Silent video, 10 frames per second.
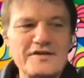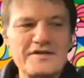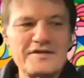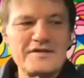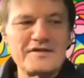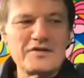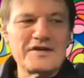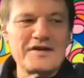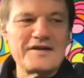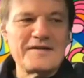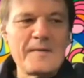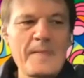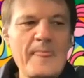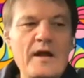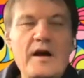Great. Okay.
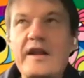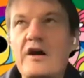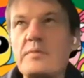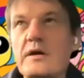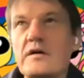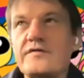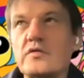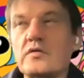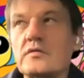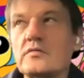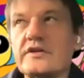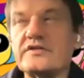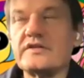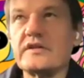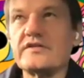And how about well, you
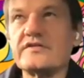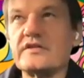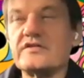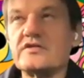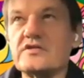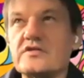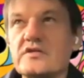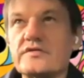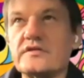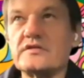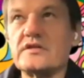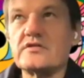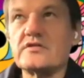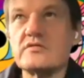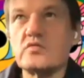said it's just you as the
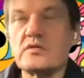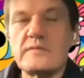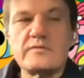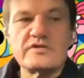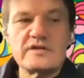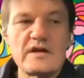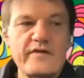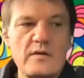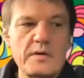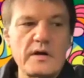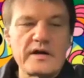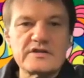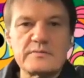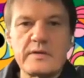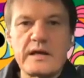teacher and one member of staff. How about
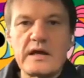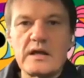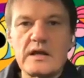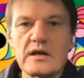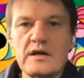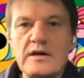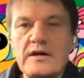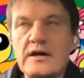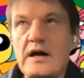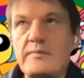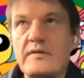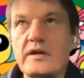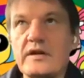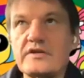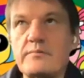explaining Happy
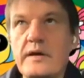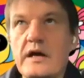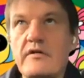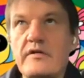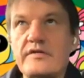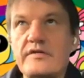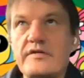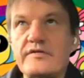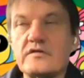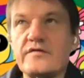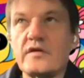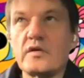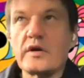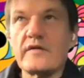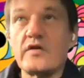Valley to parents
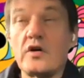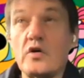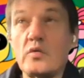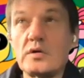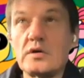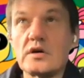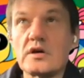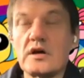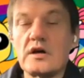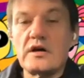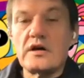and following it for homework